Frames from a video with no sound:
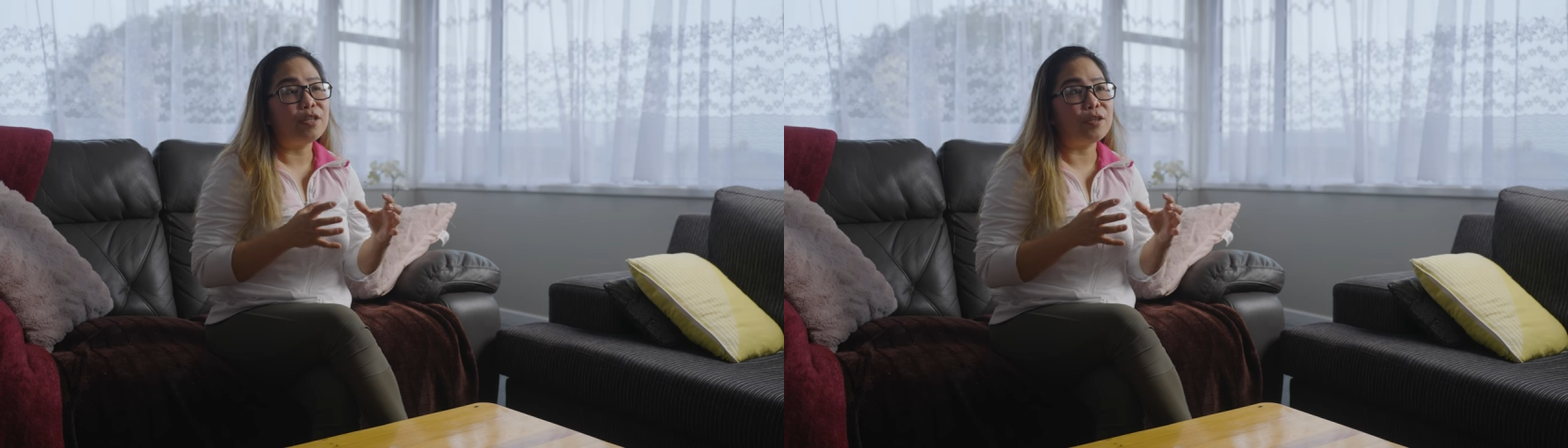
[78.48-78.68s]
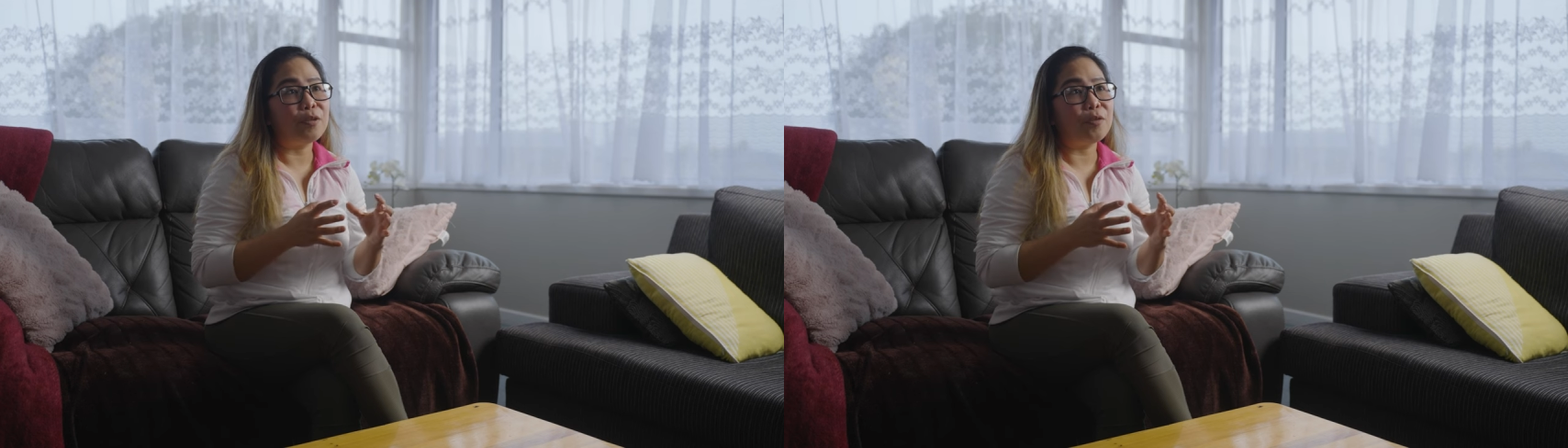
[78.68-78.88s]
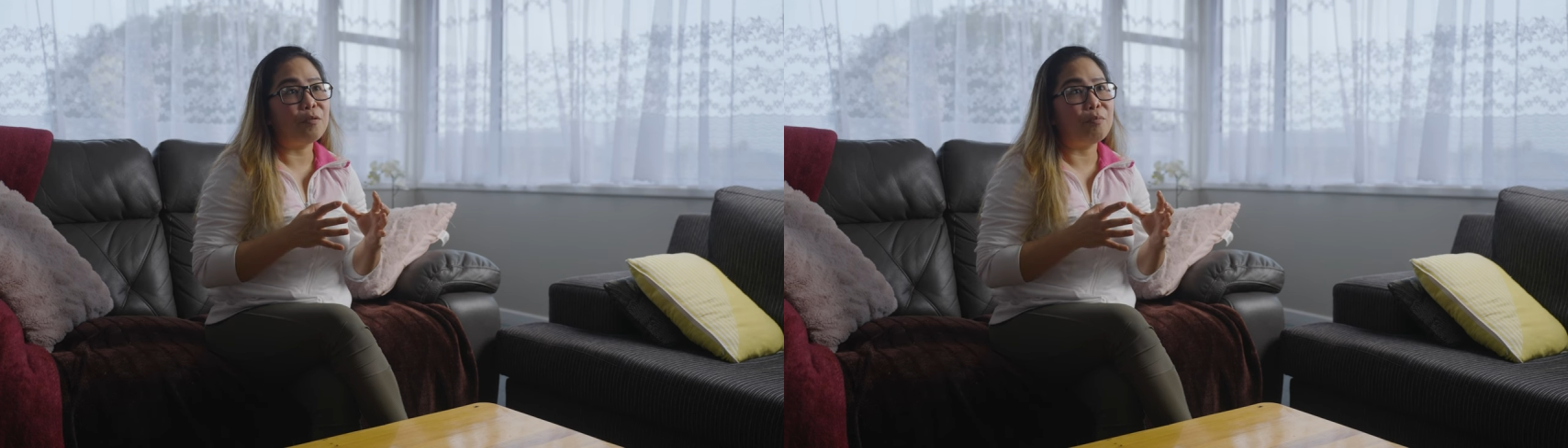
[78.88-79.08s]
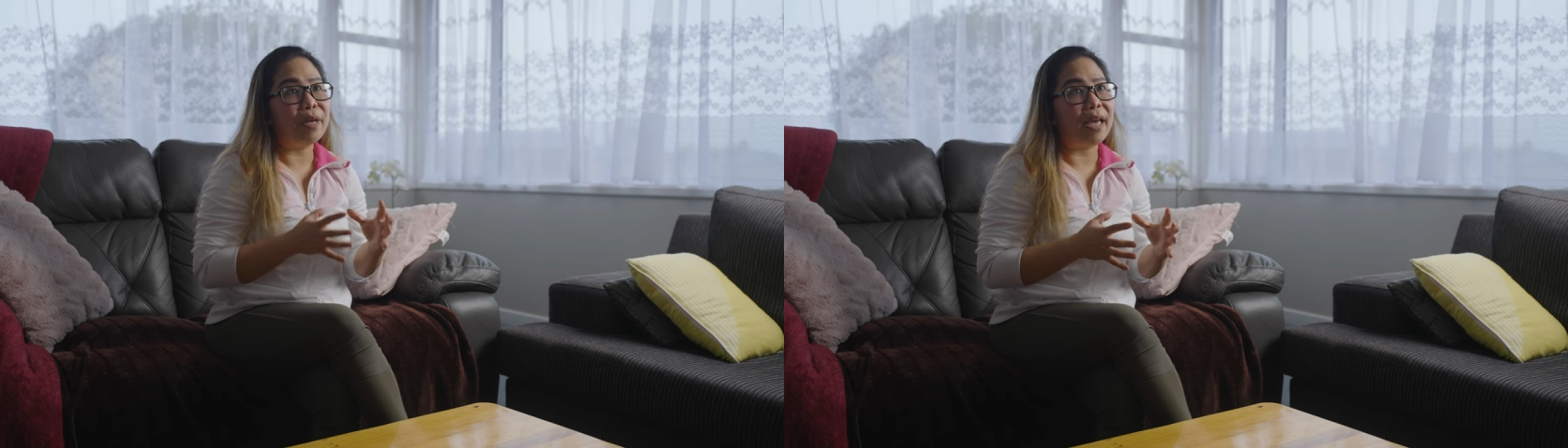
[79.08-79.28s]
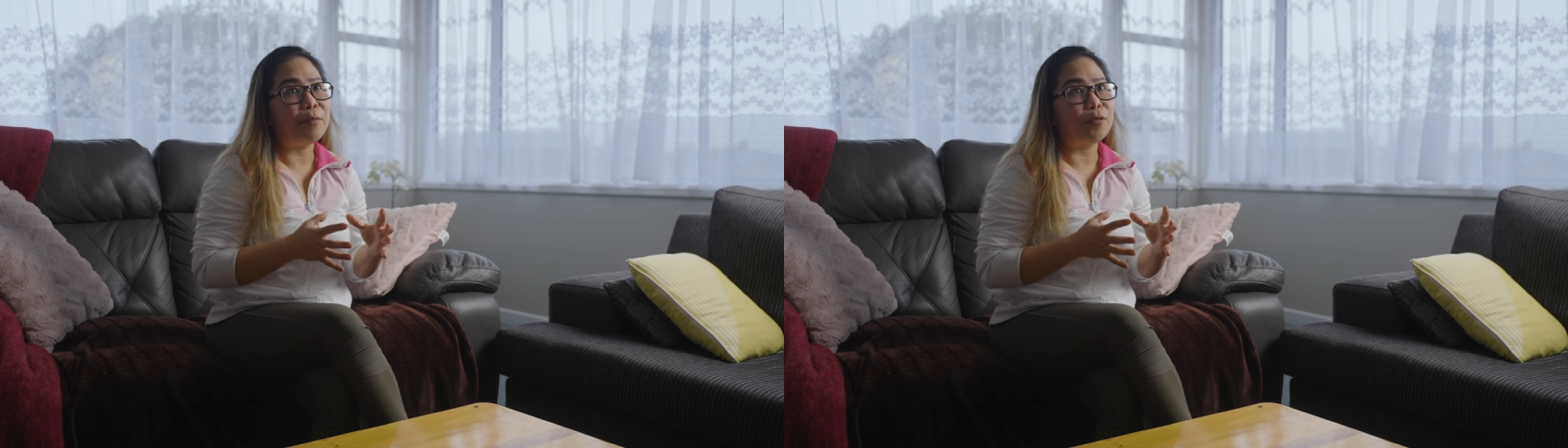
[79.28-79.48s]
to
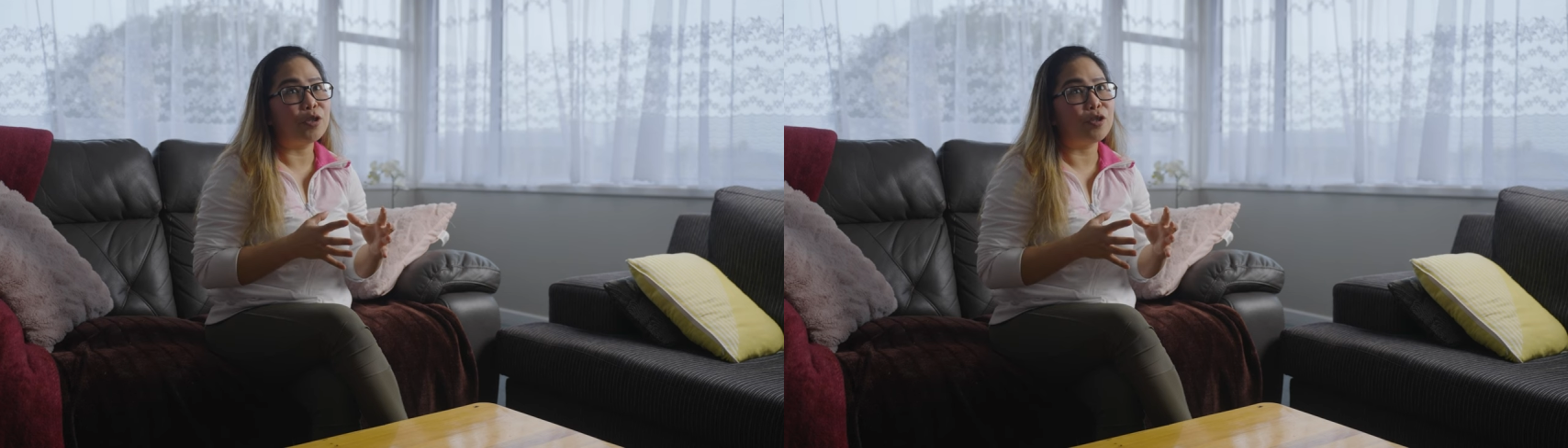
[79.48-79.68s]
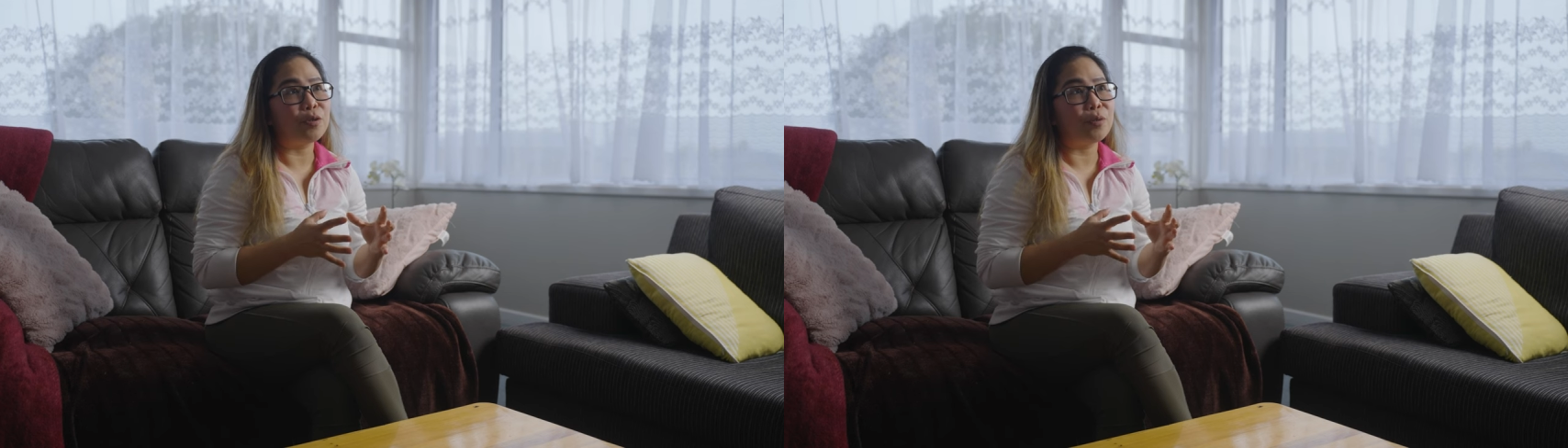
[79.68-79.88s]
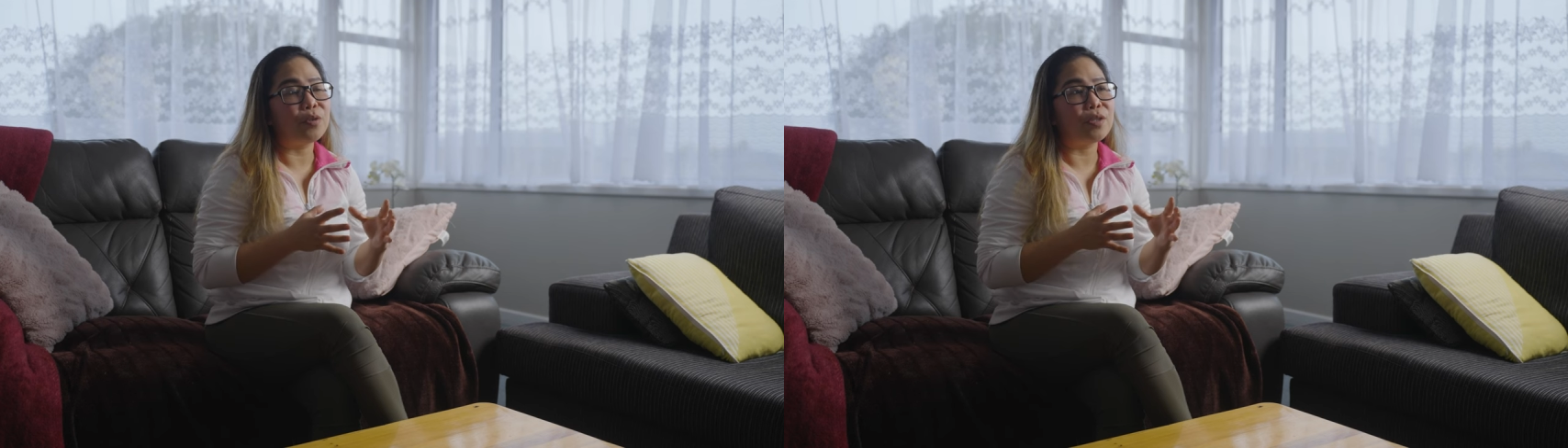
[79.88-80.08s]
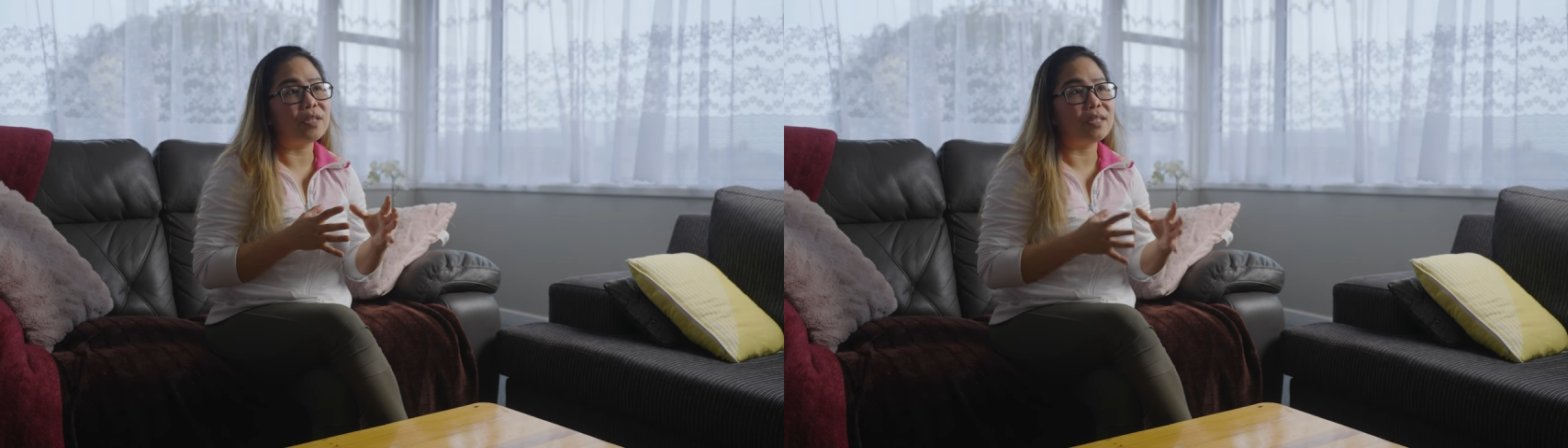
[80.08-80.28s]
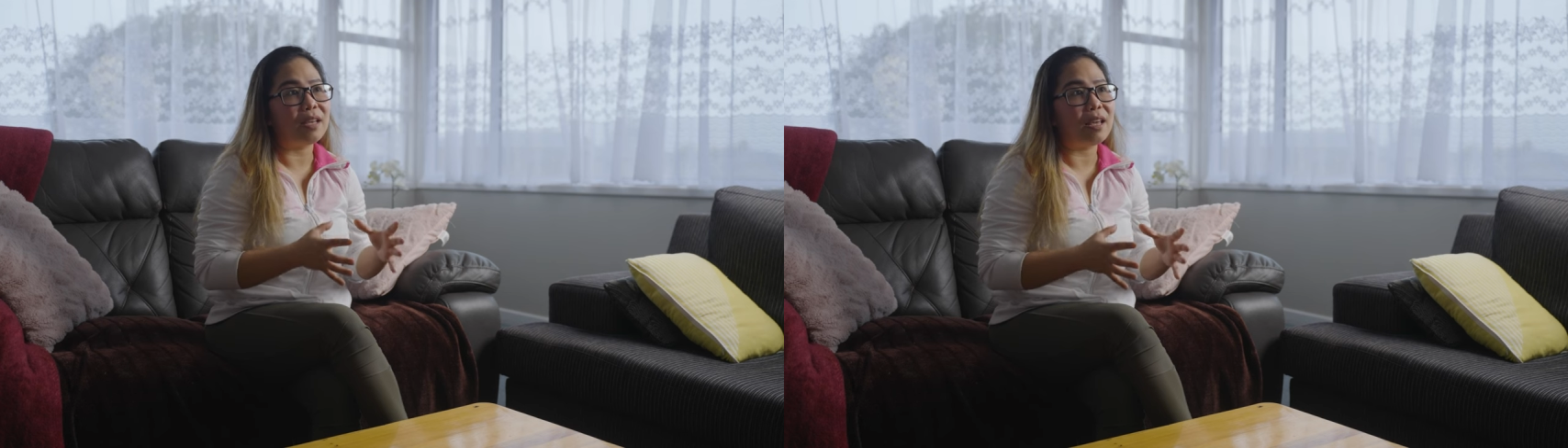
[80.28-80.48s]
be able to
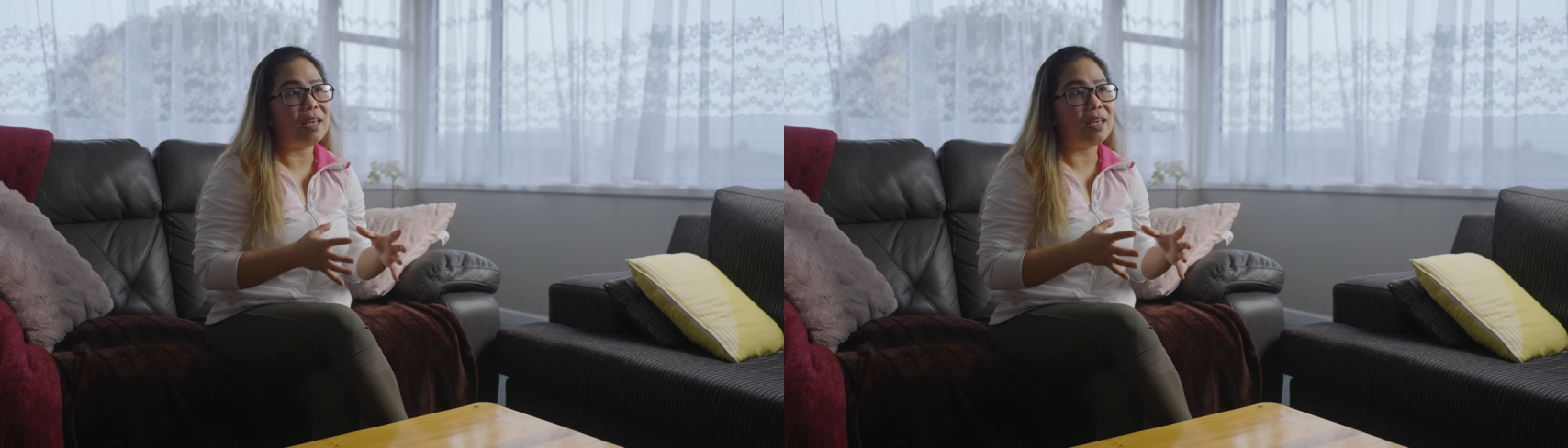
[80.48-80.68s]
stay